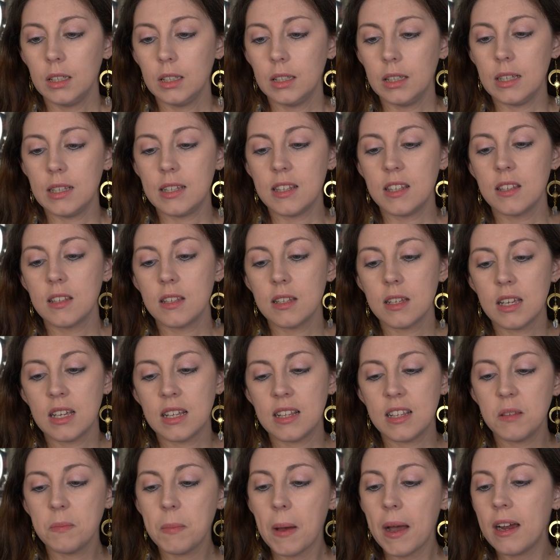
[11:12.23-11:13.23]
It's
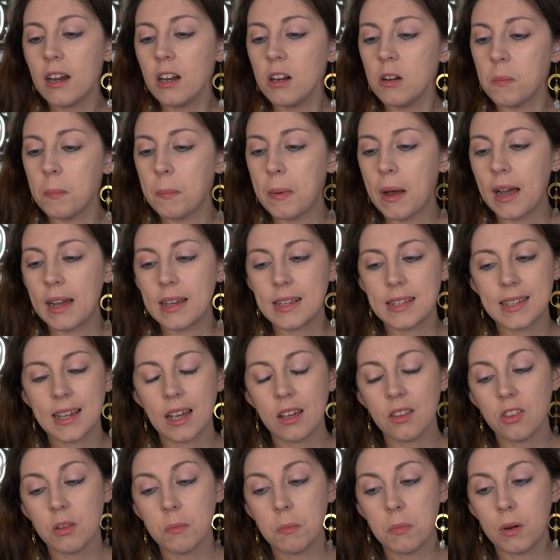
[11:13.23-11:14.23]
inspired by
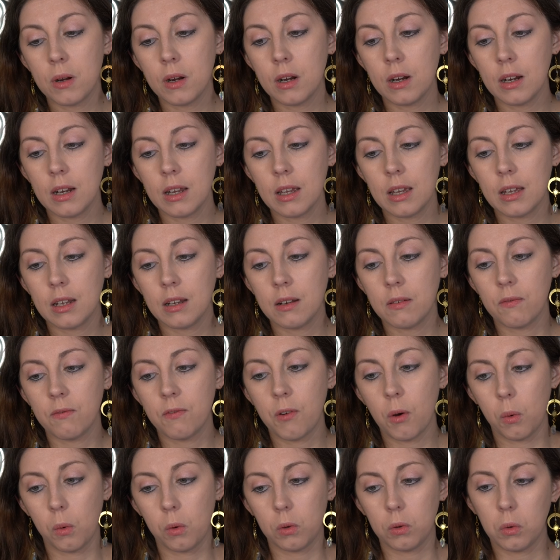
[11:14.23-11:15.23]
South American
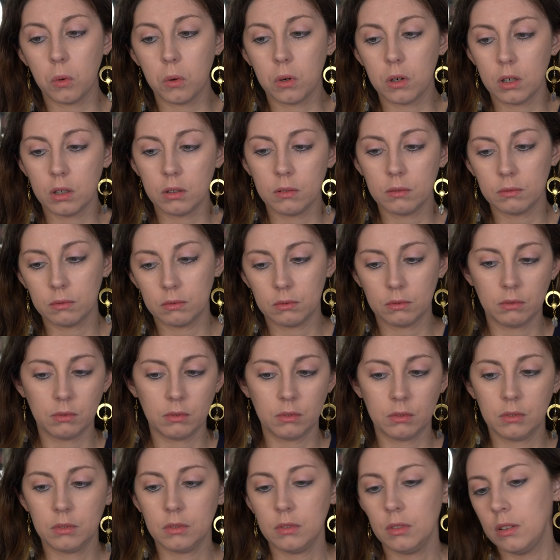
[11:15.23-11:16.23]
folklore
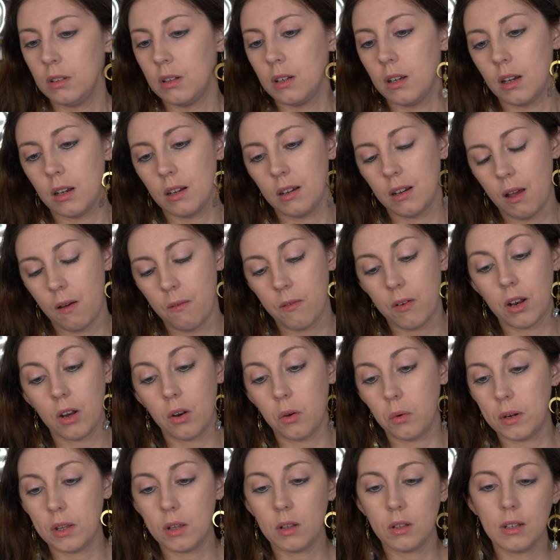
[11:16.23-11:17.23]
of
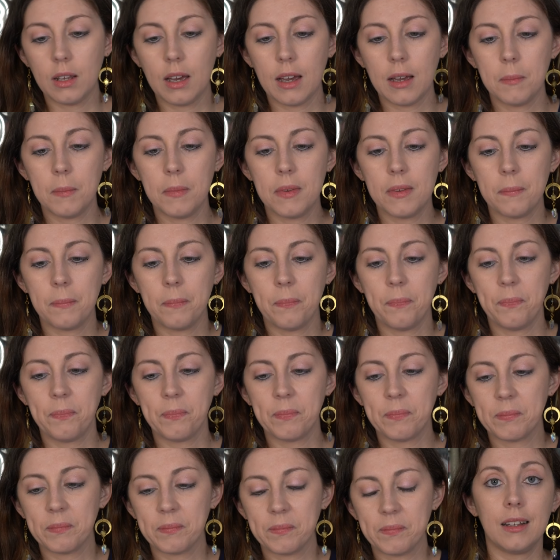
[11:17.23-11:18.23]
colonial times.
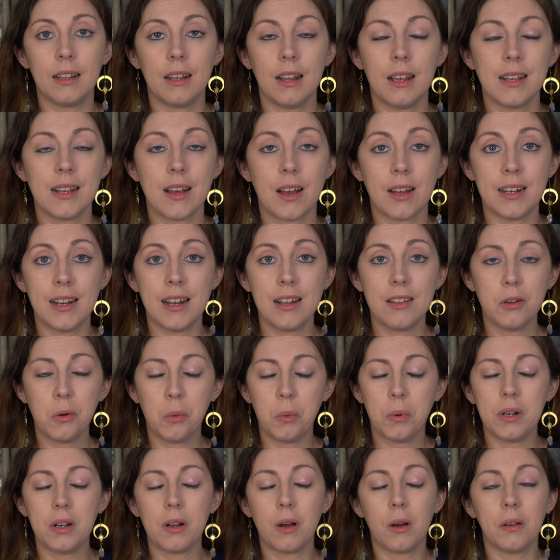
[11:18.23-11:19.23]
Another
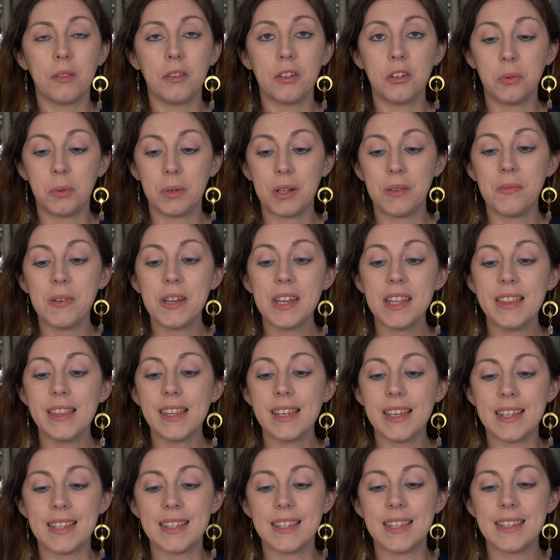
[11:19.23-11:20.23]
one on the 25th
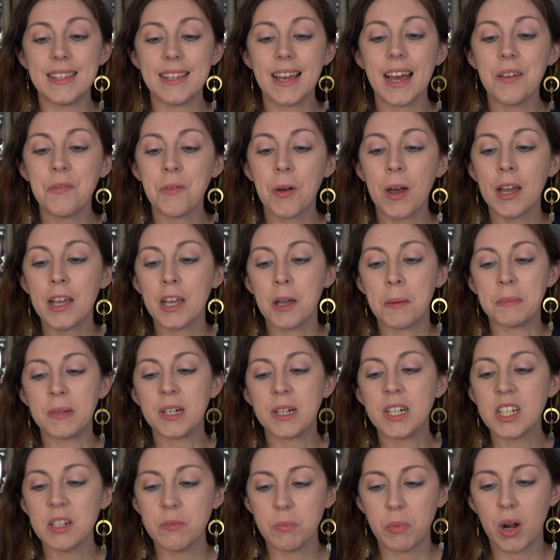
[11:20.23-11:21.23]
is the sci-fi
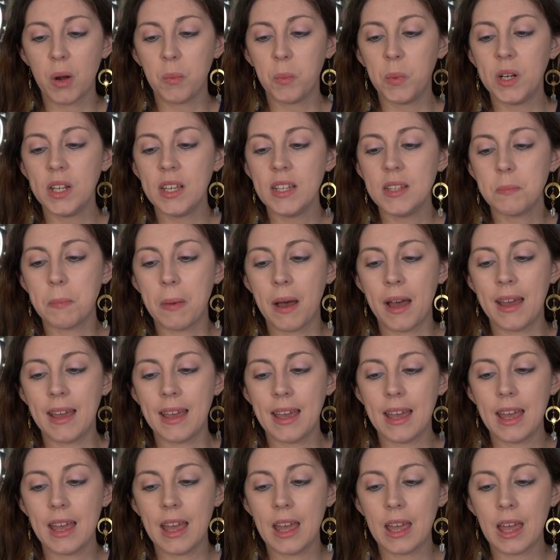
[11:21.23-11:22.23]
Emergent Properties by
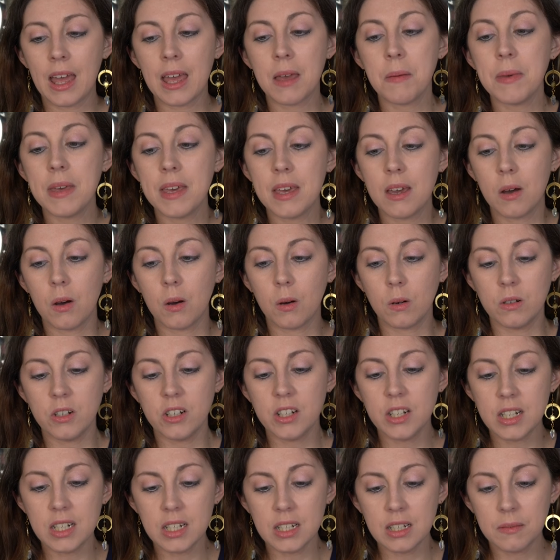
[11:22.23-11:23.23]
Amy
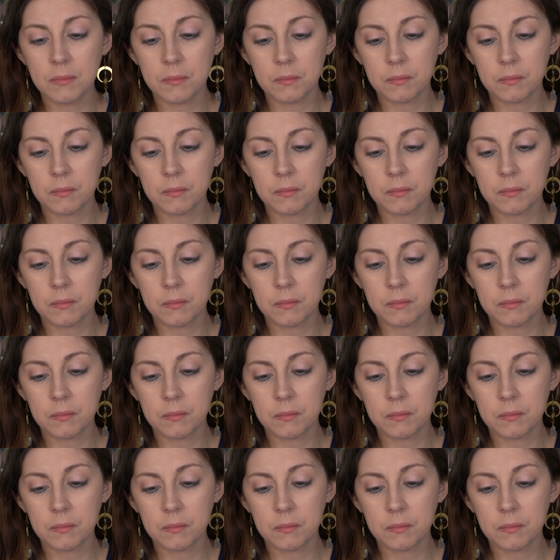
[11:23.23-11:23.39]
Ogden.